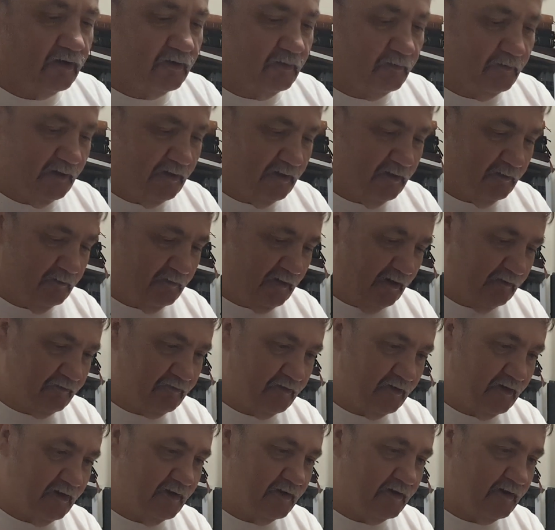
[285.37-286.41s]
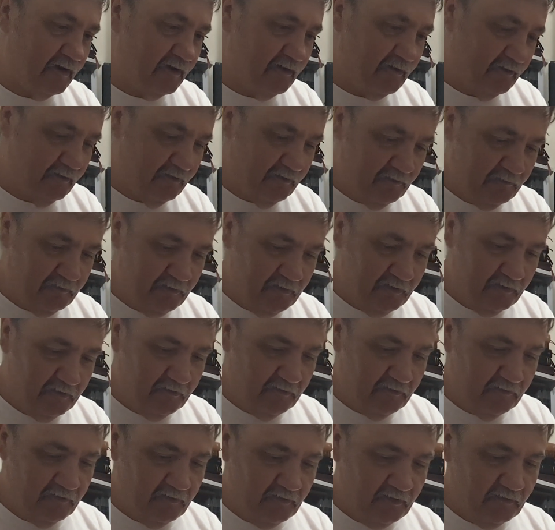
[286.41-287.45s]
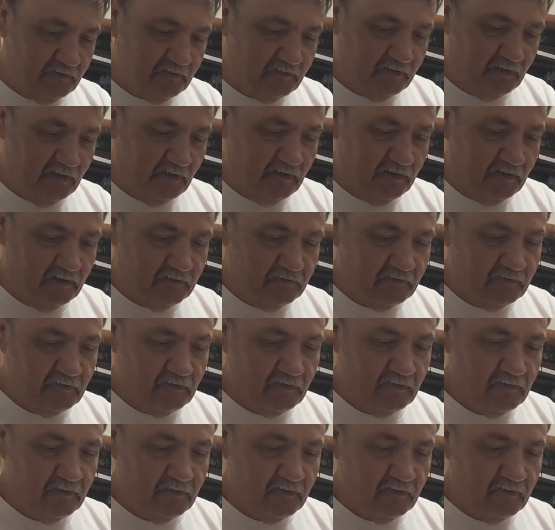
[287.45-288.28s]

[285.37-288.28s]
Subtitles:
you will, my friend. I know you will. This is